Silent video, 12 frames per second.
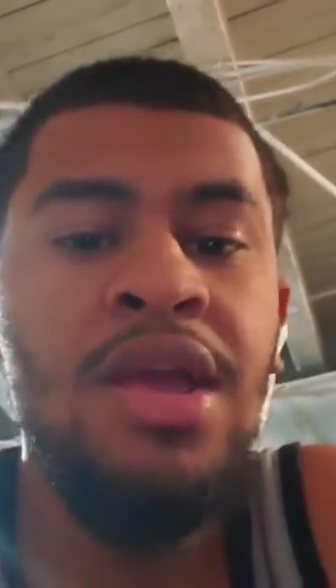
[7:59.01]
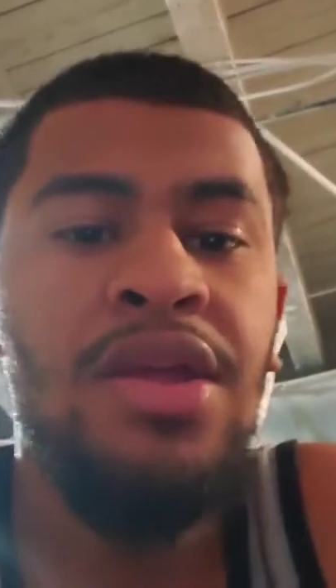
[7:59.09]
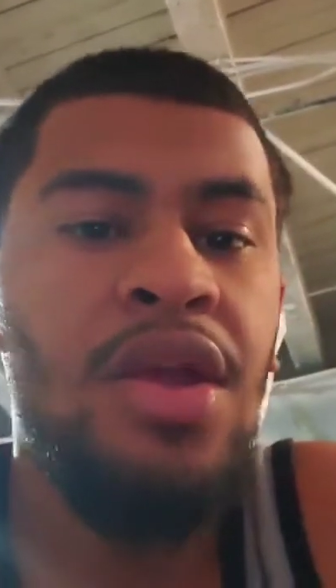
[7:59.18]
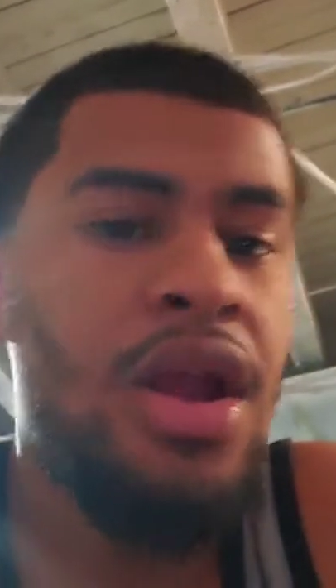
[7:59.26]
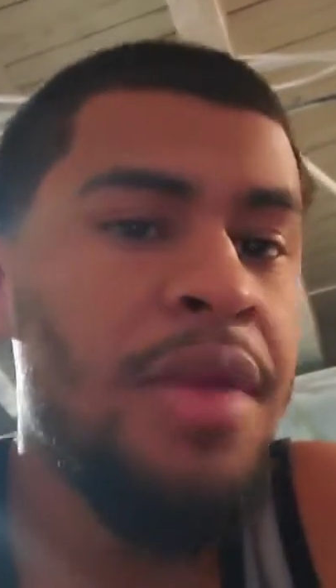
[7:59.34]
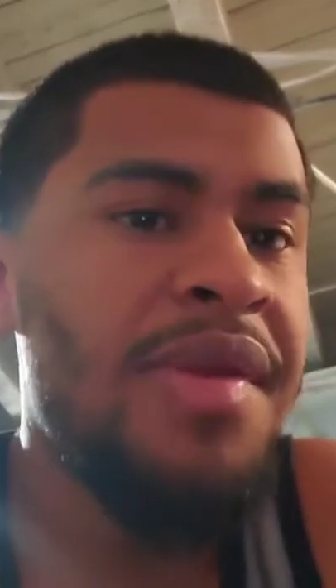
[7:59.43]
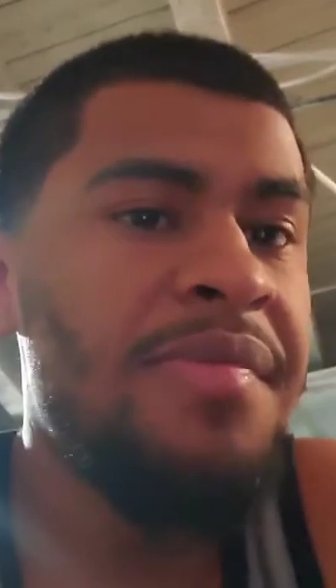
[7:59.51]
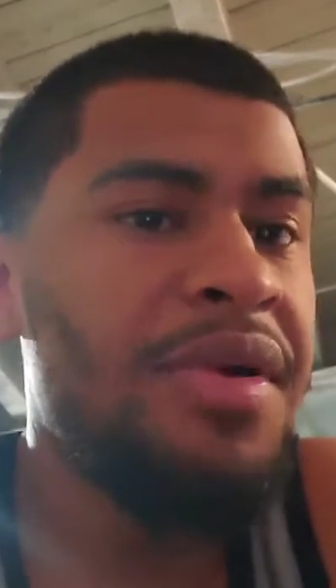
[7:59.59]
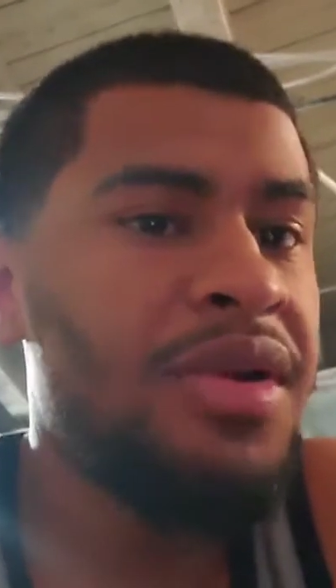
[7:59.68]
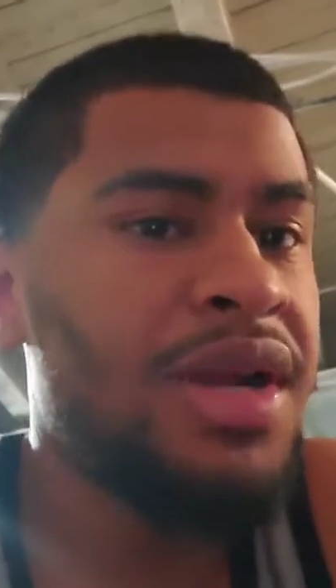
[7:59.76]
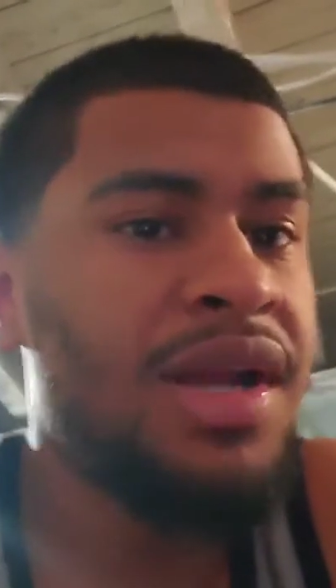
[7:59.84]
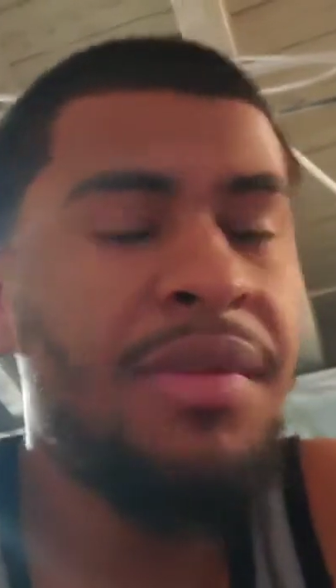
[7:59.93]
you're going to be
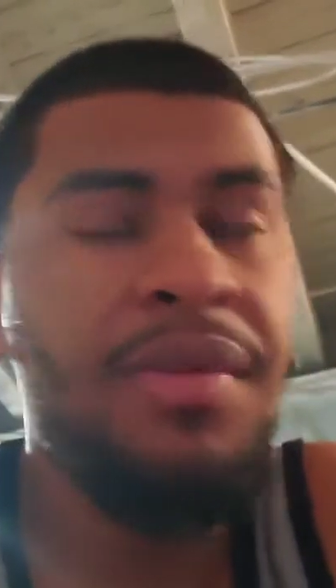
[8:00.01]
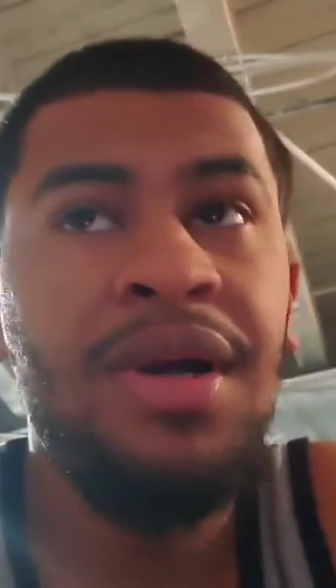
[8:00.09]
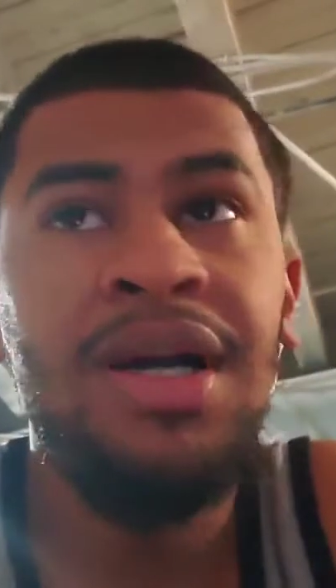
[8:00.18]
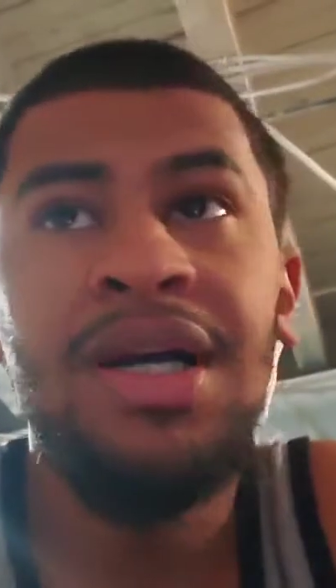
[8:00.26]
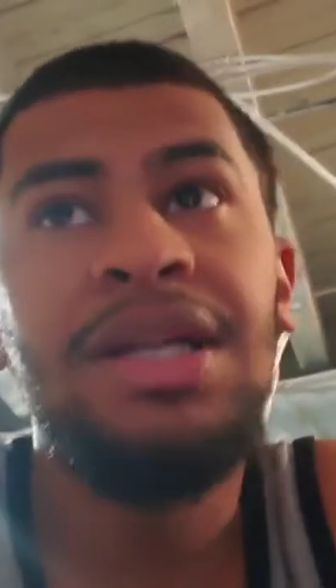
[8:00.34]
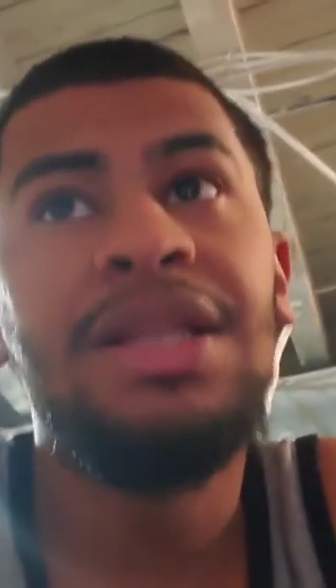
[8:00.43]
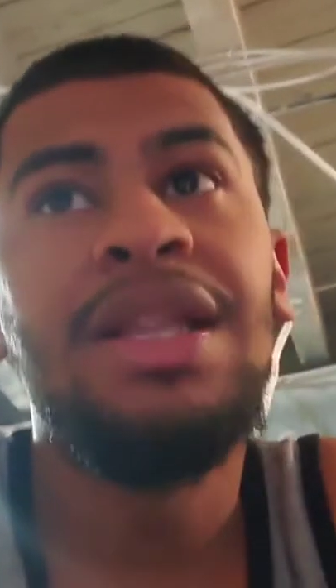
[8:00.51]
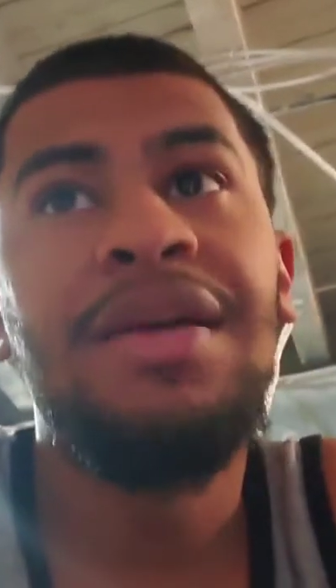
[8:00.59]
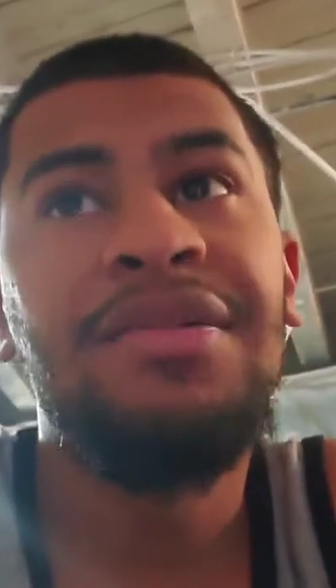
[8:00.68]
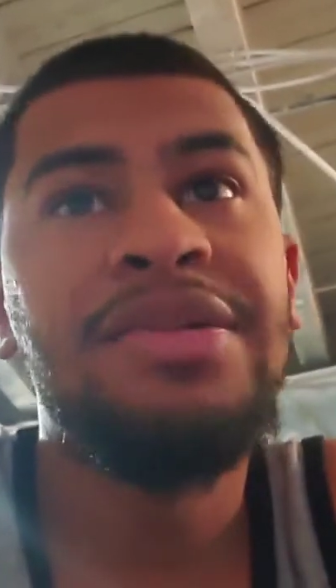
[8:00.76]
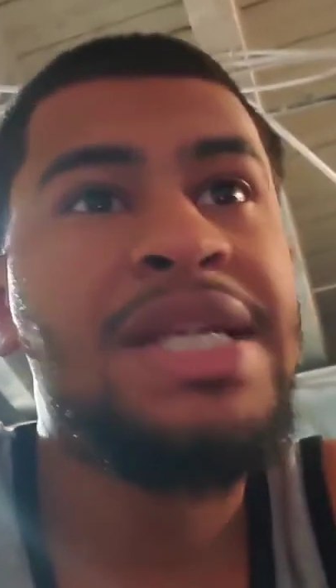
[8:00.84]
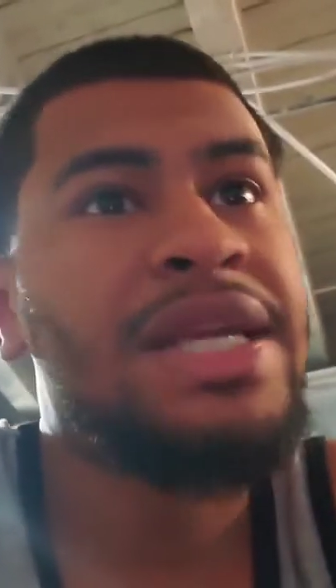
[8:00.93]
building up
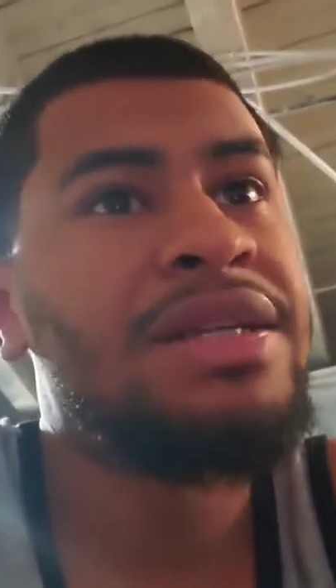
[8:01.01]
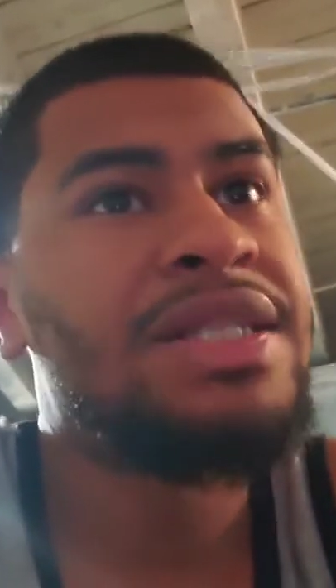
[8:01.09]
levels in your